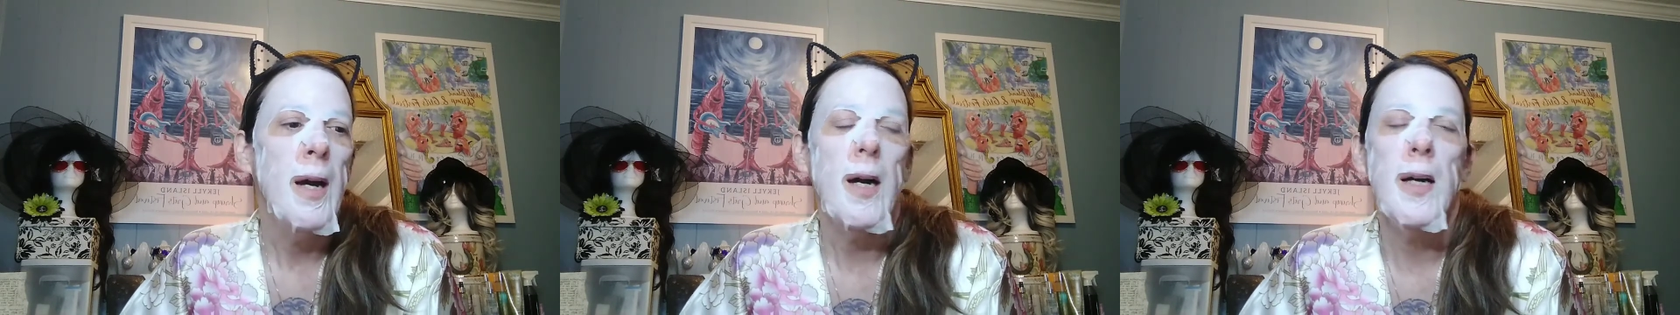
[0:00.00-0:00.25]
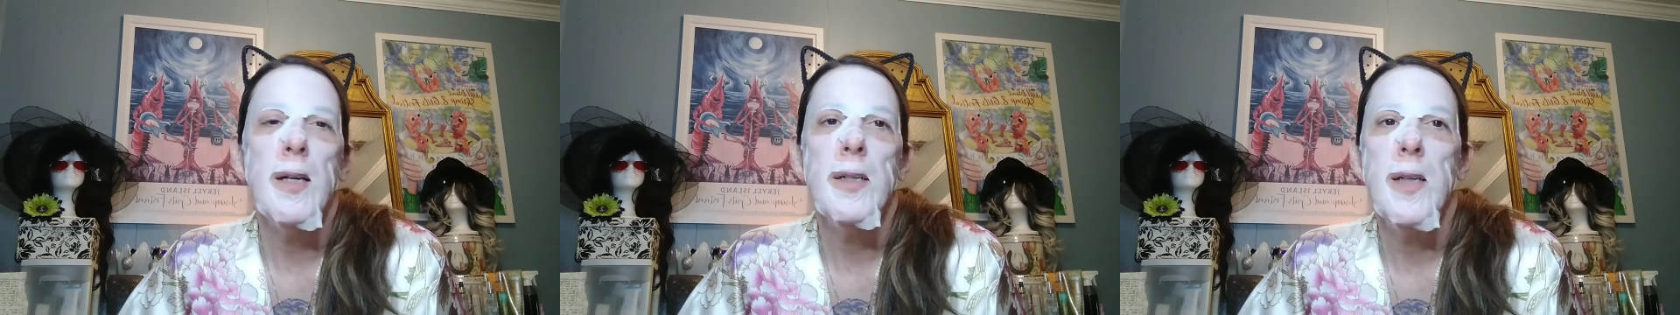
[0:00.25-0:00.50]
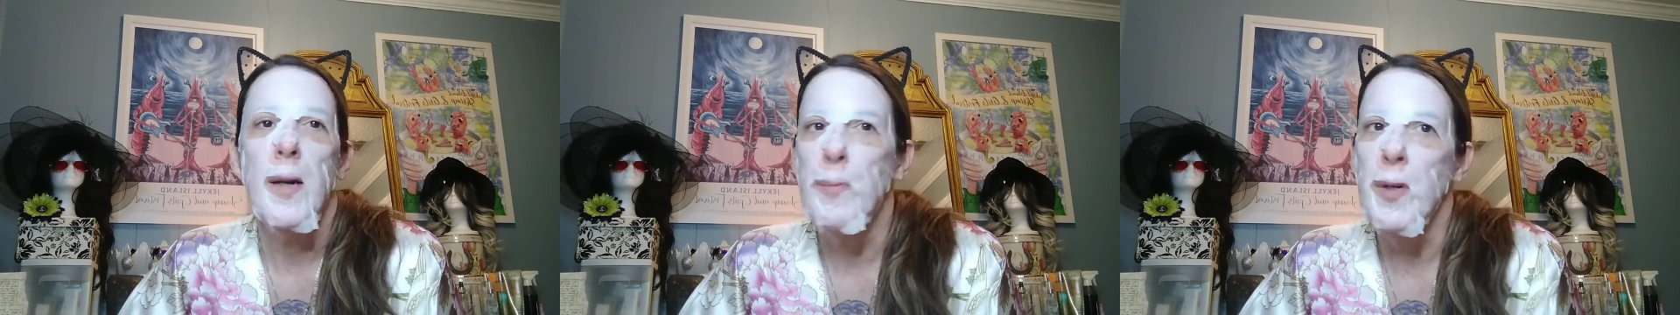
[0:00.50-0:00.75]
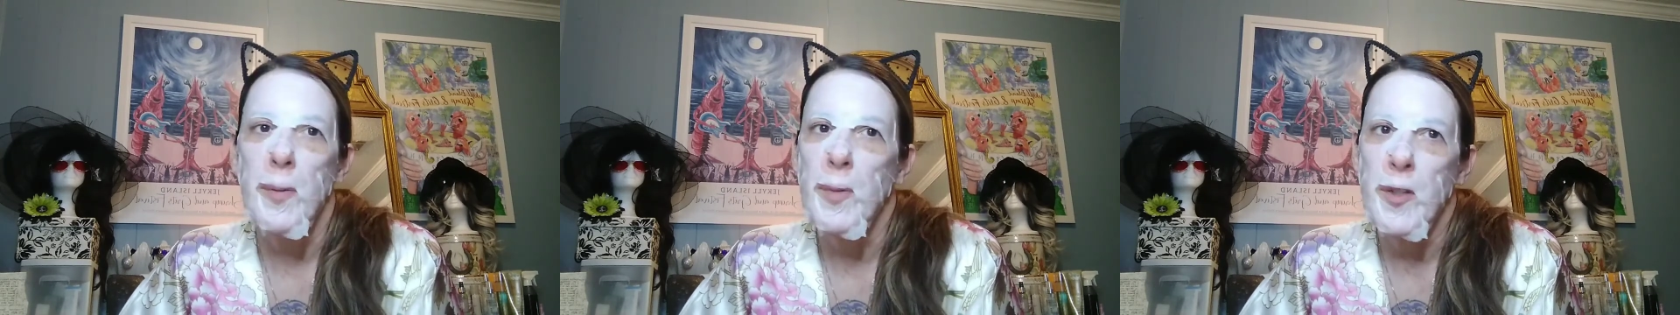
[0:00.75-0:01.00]
uh, I
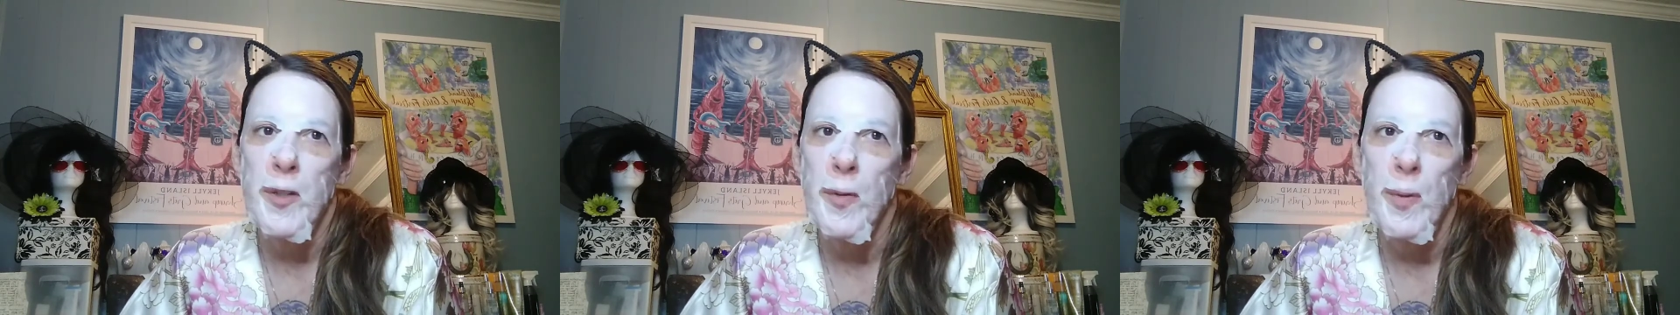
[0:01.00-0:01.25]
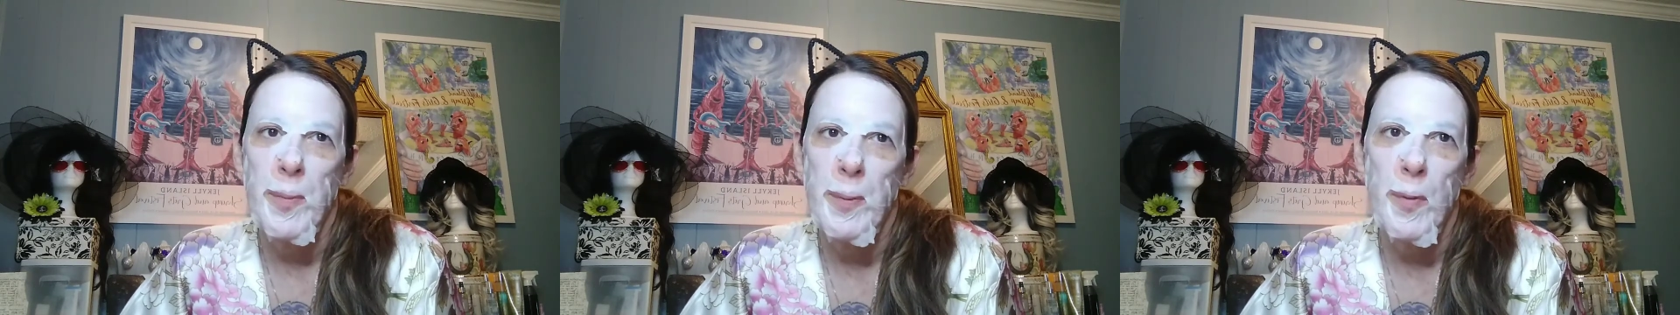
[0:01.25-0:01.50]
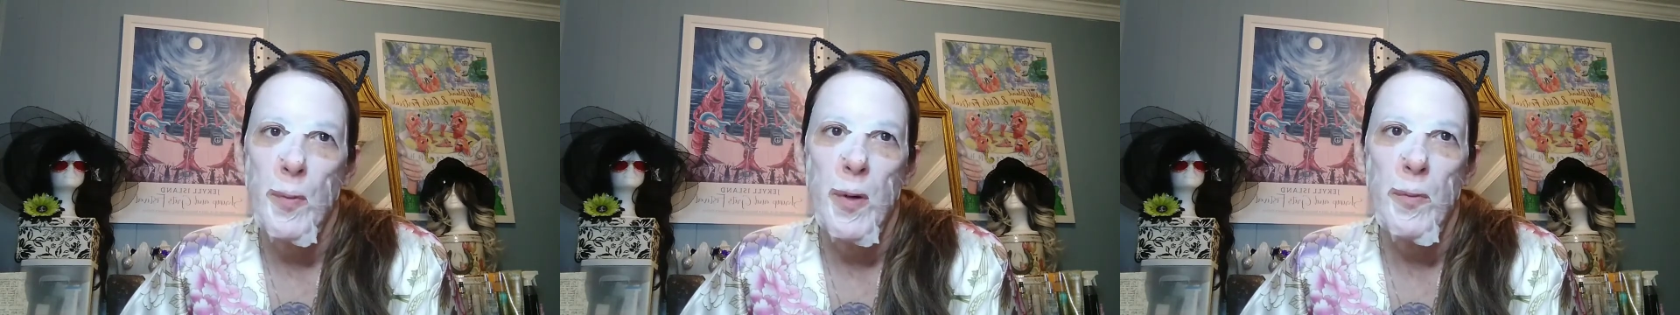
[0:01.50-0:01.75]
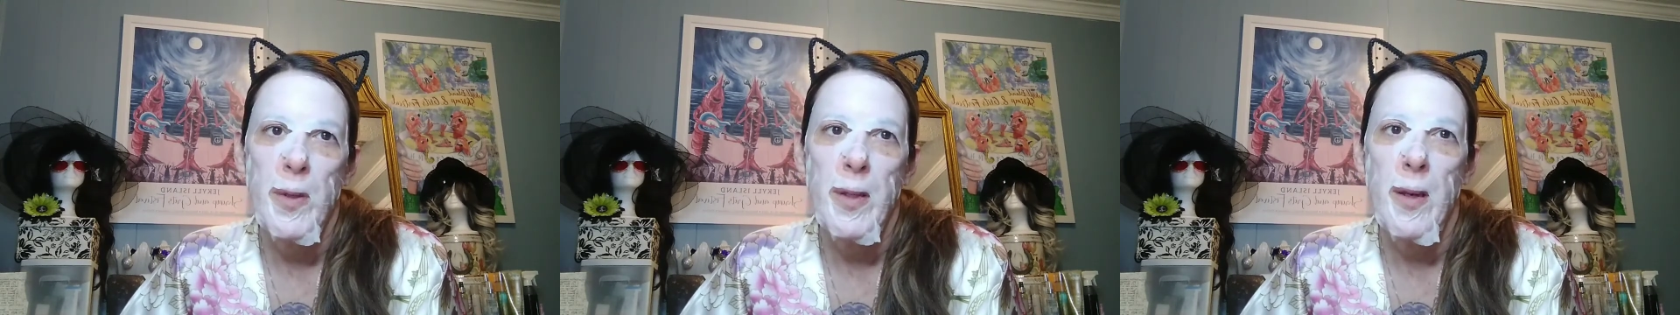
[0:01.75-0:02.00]
pretty much know what people
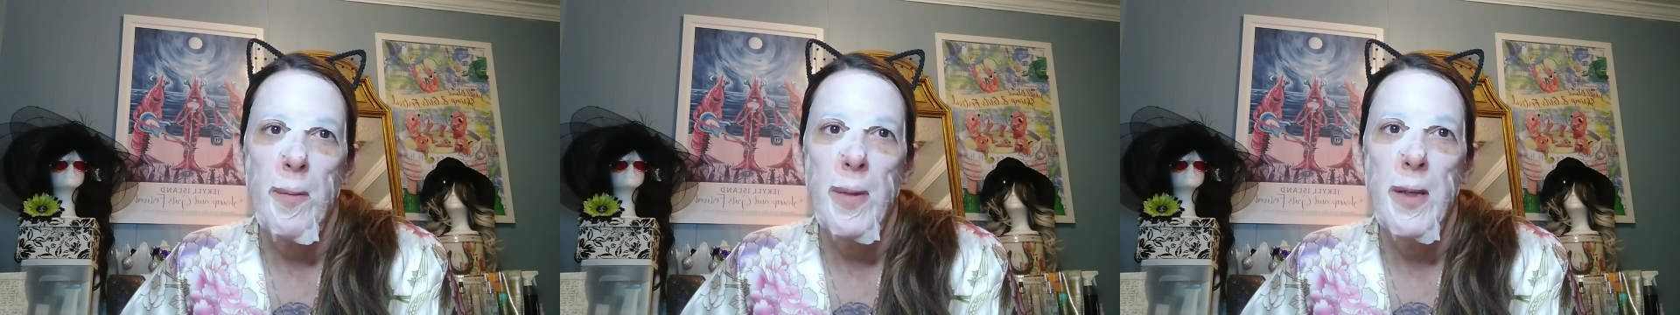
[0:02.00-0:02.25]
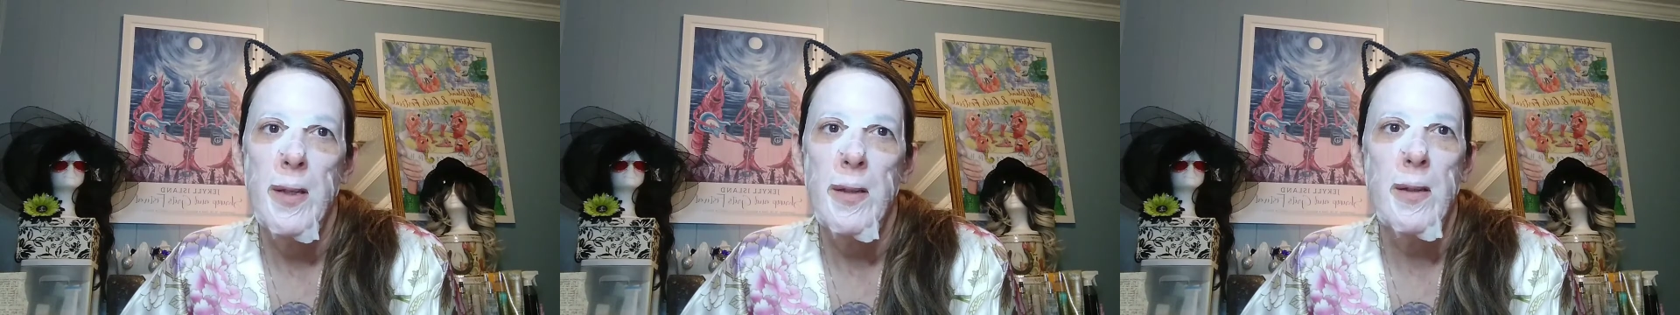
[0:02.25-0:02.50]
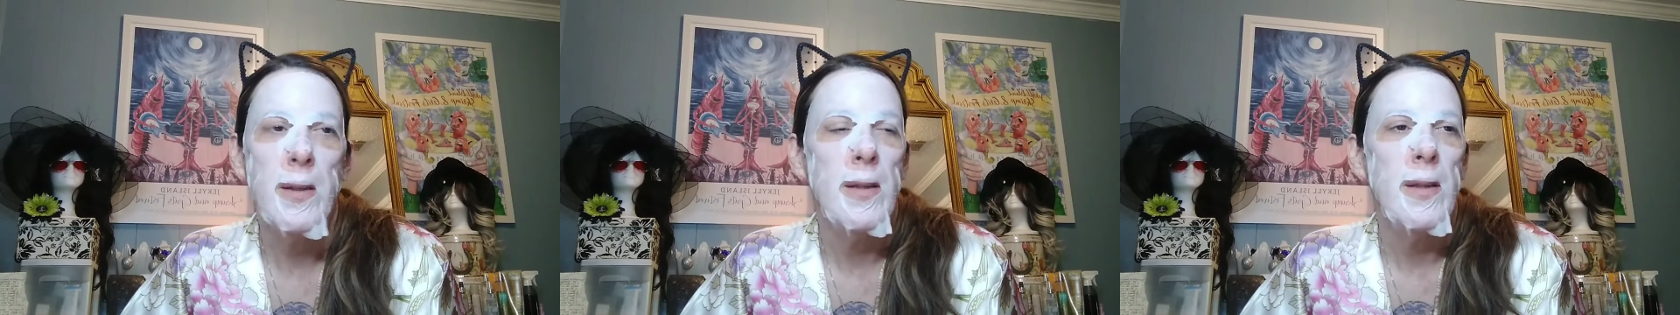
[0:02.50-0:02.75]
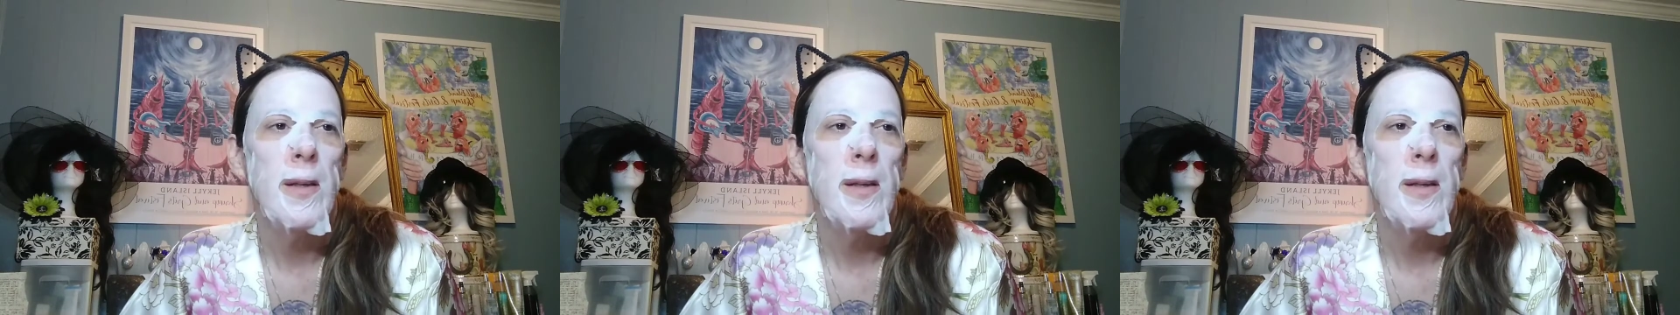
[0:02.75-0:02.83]
want when they come in.